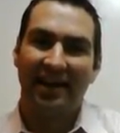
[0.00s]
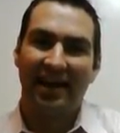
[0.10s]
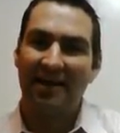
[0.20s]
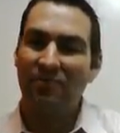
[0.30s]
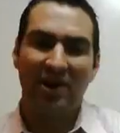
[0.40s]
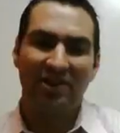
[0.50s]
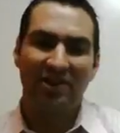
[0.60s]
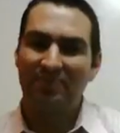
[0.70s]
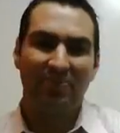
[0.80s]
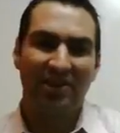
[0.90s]
one of those people
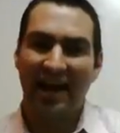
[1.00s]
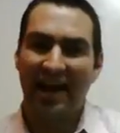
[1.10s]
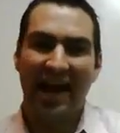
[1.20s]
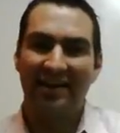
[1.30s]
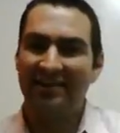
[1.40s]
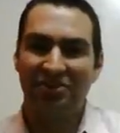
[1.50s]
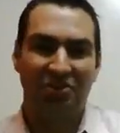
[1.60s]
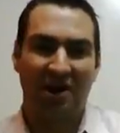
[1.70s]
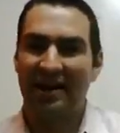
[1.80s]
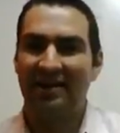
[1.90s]
that had
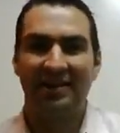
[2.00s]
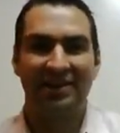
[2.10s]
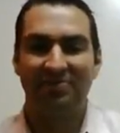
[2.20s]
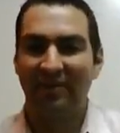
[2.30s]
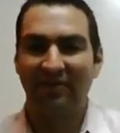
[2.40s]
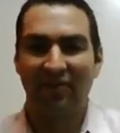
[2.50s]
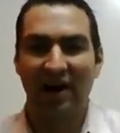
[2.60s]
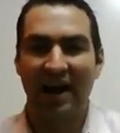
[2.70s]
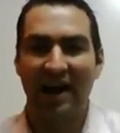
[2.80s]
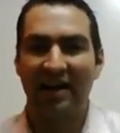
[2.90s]
tried this before.
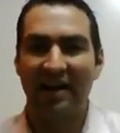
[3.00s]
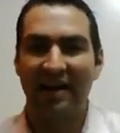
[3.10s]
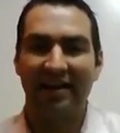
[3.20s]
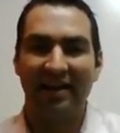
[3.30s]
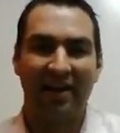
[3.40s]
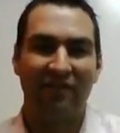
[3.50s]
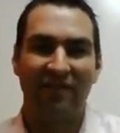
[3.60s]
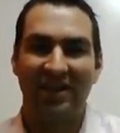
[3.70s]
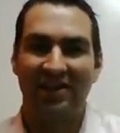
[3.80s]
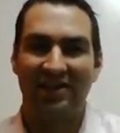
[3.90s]
I over the
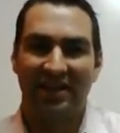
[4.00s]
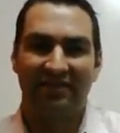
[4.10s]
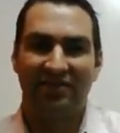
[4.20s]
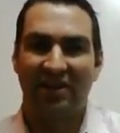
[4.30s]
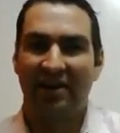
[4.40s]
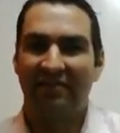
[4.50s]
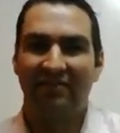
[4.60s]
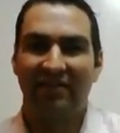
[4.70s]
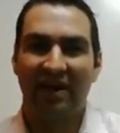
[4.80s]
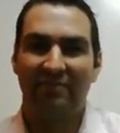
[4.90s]
years, I've
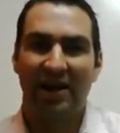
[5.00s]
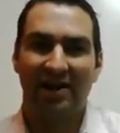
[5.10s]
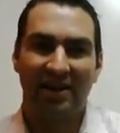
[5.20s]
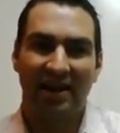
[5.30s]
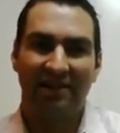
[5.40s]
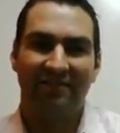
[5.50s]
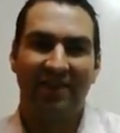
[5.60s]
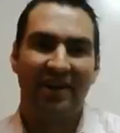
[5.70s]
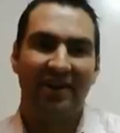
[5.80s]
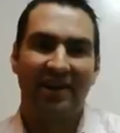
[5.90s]
bought a lot of
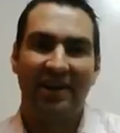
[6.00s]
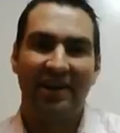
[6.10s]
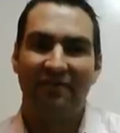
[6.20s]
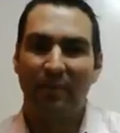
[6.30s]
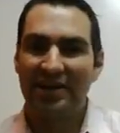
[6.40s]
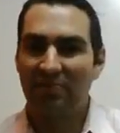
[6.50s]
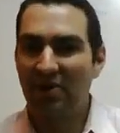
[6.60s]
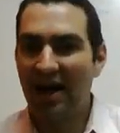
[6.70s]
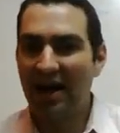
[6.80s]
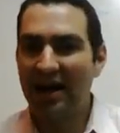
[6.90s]
information
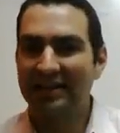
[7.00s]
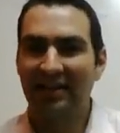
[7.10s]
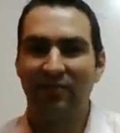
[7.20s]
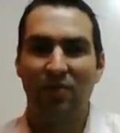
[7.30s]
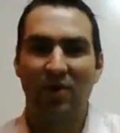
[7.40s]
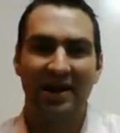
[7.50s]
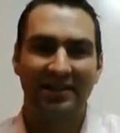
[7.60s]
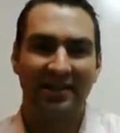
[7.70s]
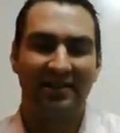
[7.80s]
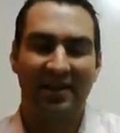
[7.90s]
products. I've wanted
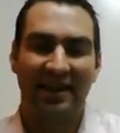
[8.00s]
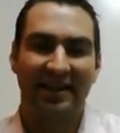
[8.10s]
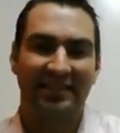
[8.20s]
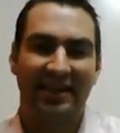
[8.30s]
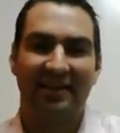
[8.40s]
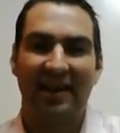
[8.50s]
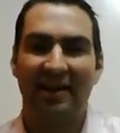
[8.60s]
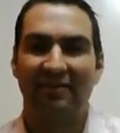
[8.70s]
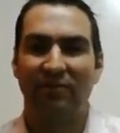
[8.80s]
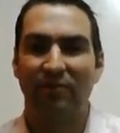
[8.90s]
to, like I said,
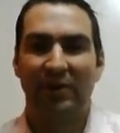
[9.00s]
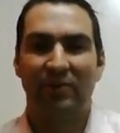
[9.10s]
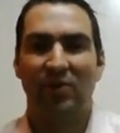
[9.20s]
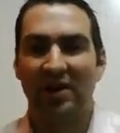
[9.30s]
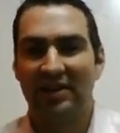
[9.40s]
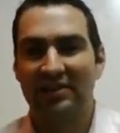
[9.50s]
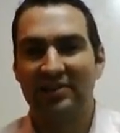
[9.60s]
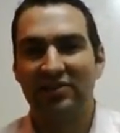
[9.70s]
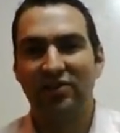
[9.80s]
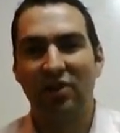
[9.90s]
I've been working this
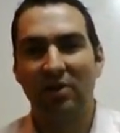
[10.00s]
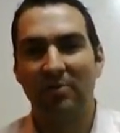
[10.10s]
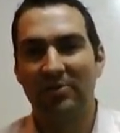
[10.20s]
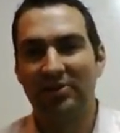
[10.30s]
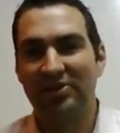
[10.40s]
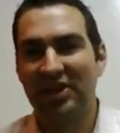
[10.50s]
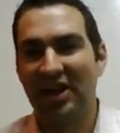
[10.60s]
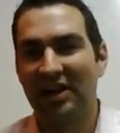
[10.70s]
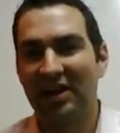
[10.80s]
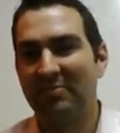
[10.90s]
corporate job, but
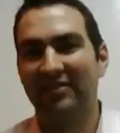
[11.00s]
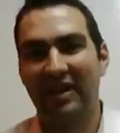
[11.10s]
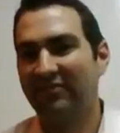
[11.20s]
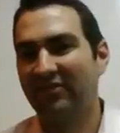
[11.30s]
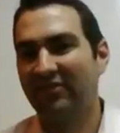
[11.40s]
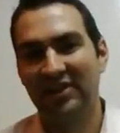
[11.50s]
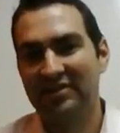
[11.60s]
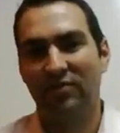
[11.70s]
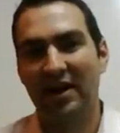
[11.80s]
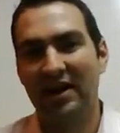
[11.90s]
for years I've wanted
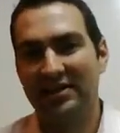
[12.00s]
to